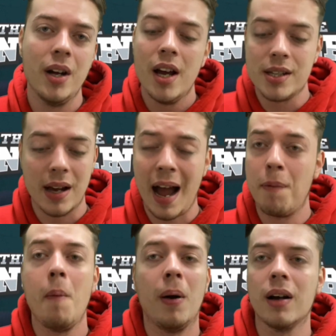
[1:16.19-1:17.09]
So
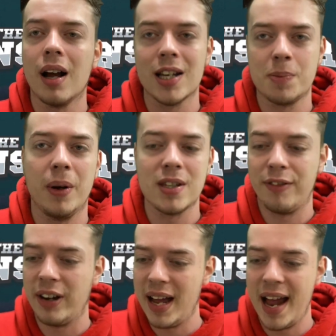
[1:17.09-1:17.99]
Apple Podcasts,
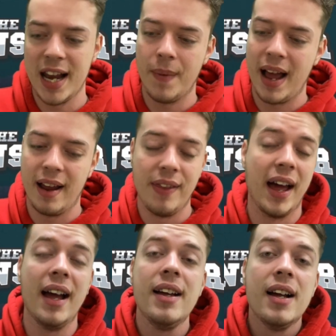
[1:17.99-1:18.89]
Spotify, anywhere like that.